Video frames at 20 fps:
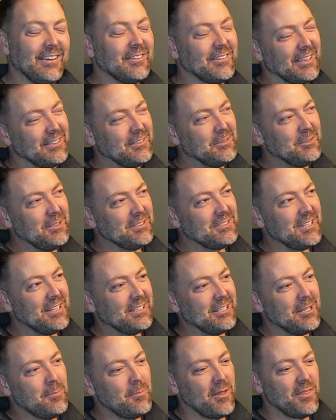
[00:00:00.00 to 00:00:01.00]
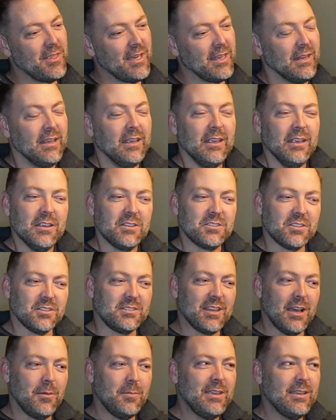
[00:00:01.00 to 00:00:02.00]
Okay, cool. I'll take you up on that. So
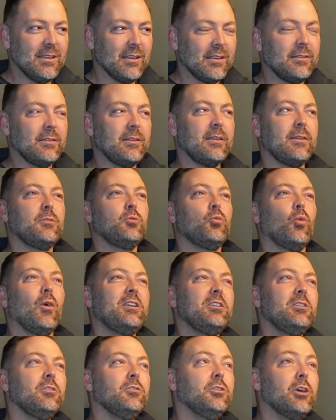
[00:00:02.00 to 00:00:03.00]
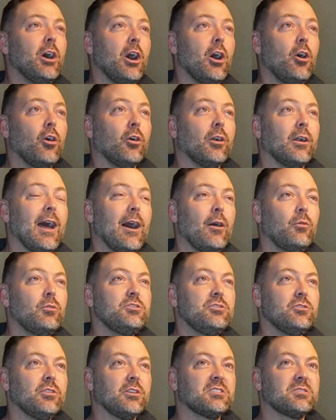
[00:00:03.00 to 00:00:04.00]
tell me, what do you know, or how
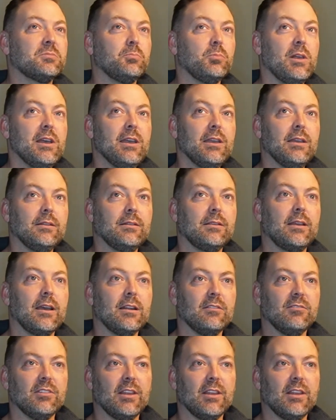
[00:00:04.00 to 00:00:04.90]
would you explain kind of